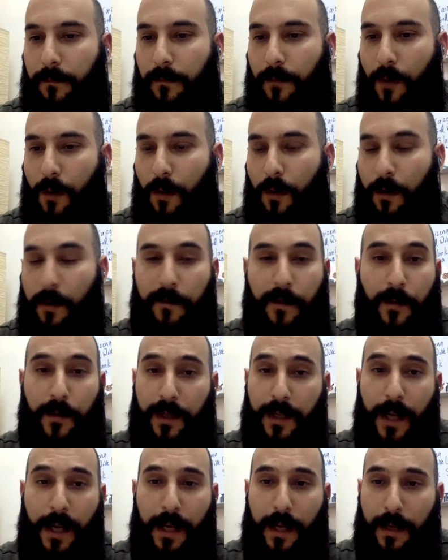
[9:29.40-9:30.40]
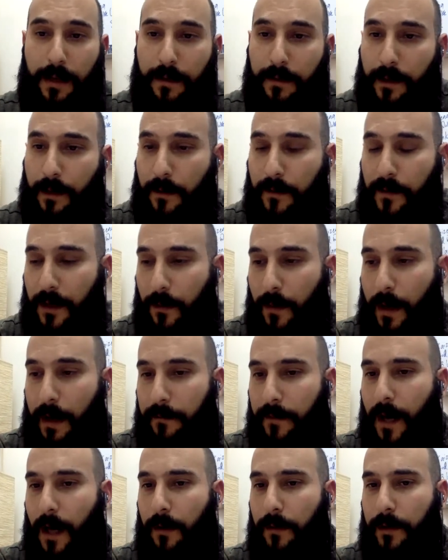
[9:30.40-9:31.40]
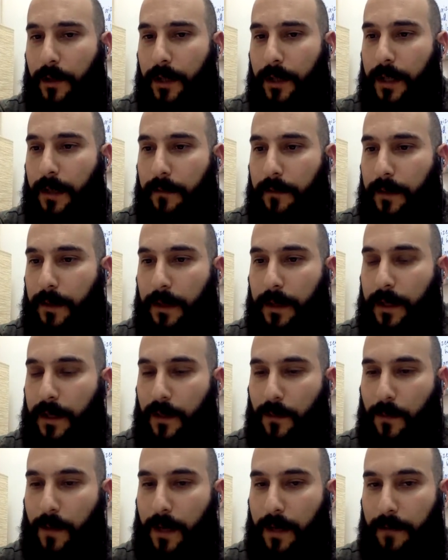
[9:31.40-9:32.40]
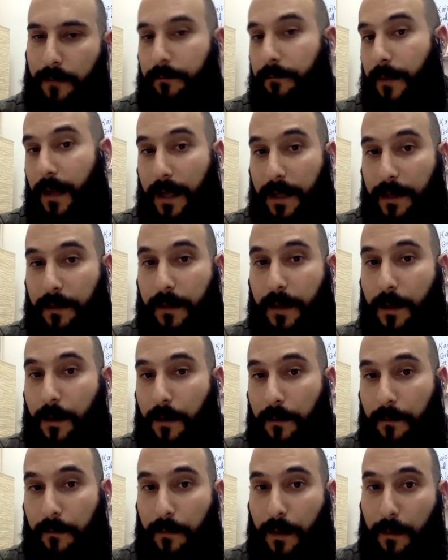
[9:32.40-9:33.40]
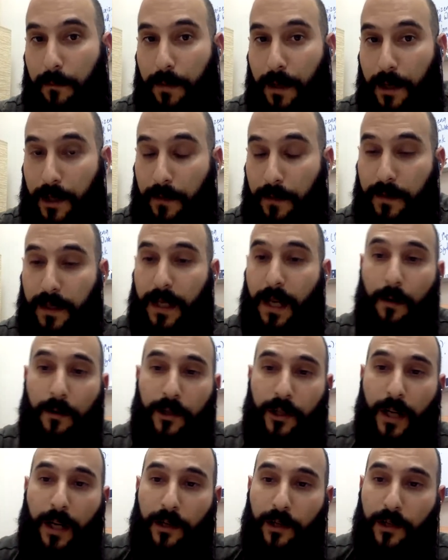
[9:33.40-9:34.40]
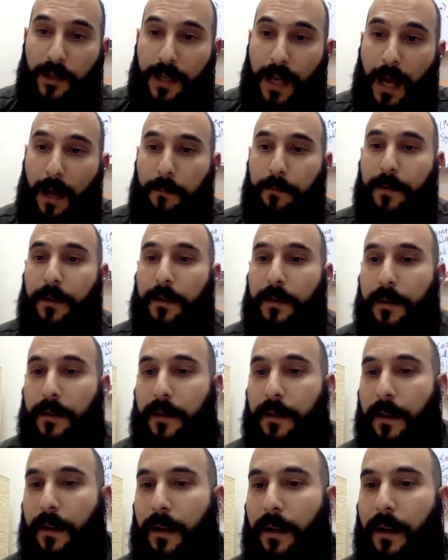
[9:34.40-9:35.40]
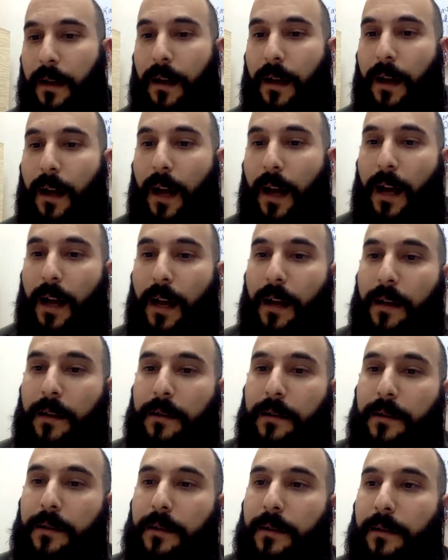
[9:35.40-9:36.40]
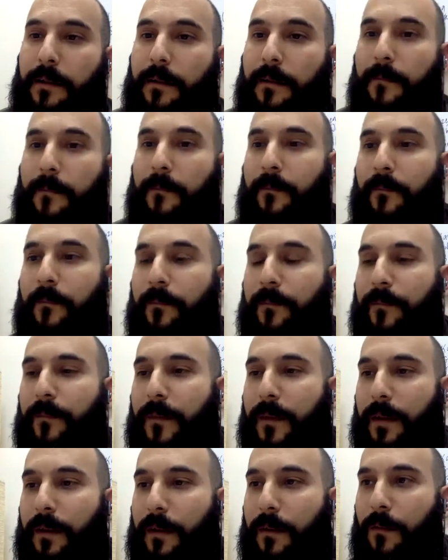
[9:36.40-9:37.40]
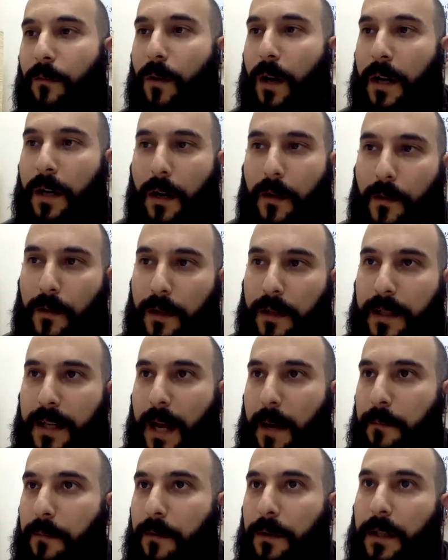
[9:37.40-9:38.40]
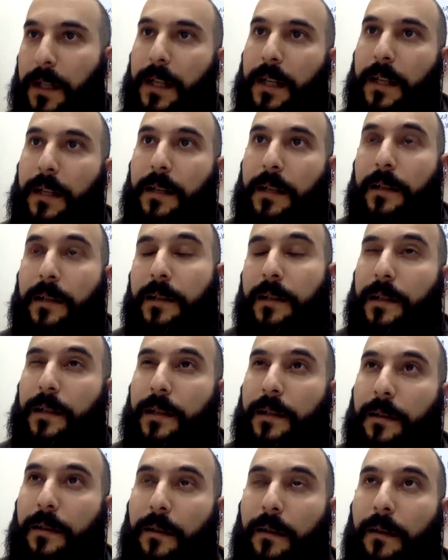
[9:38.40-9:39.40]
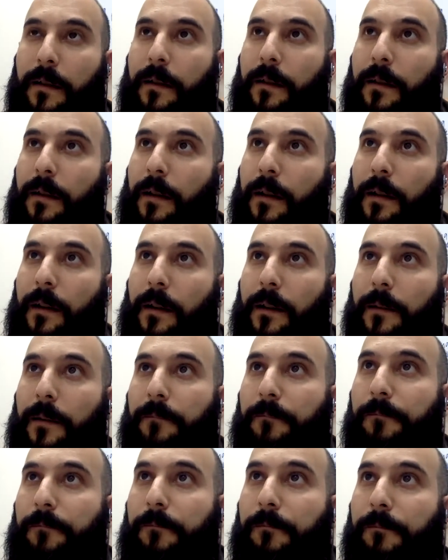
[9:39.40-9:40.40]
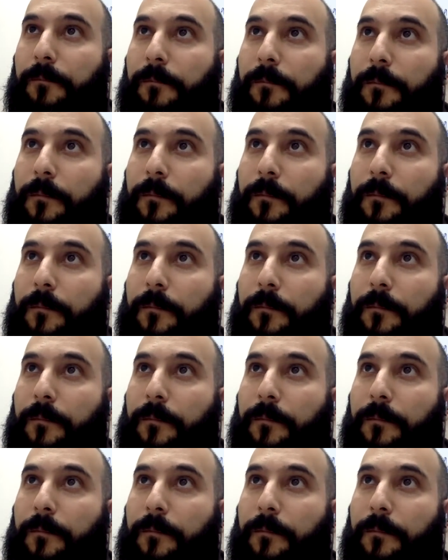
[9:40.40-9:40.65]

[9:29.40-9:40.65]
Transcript: Or if you say, the great vowel shift is when, as a bunch of sound changes happened. And another example is, so